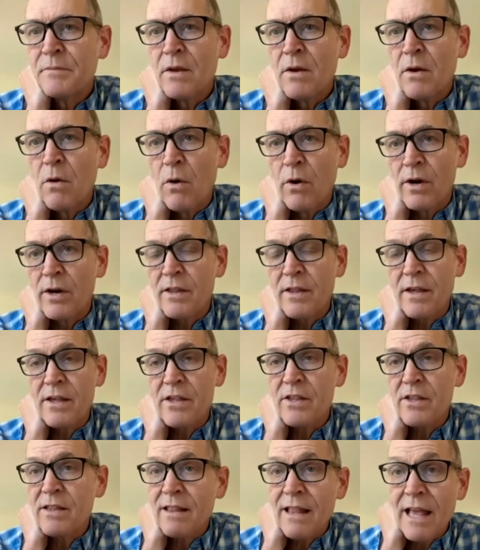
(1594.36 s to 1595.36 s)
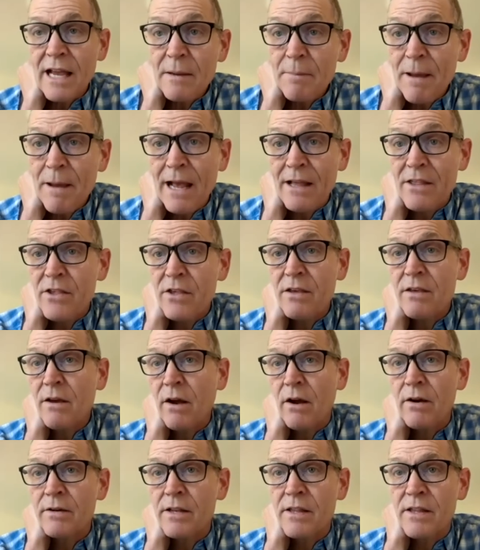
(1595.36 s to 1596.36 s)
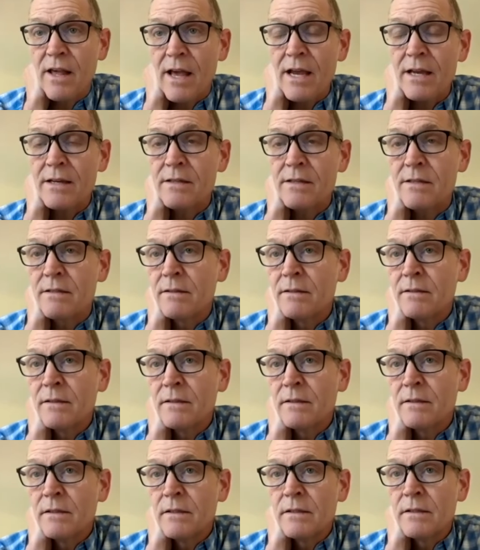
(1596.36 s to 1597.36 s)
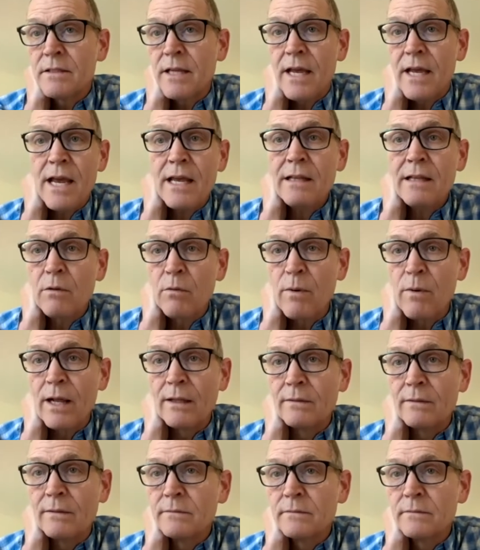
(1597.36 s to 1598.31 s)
organizations like Apache are designed to handle well.